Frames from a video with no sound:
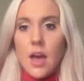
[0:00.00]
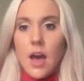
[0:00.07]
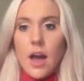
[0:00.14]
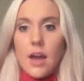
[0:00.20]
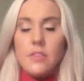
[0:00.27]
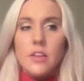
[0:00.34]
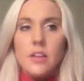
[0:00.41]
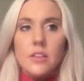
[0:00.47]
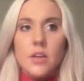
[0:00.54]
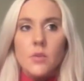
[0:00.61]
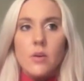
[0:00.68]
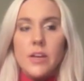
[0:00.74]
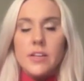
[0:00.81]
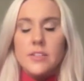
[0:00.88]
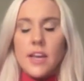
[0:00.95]
I think that what
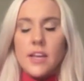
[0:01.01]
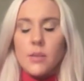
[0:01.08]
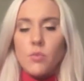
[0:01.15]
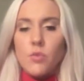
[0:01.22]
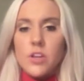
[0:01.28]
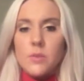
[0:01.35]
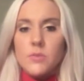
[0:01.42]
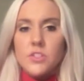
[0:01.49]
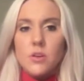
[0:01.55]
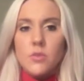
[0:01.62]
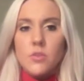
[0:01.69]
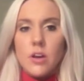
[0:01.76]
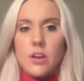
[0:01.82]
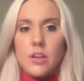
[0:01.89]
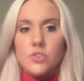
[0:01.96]
makes Caleb Williams so
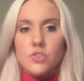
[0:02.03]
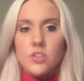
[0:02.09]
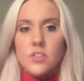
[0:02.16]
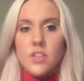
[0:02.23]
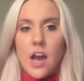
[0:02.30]
good is just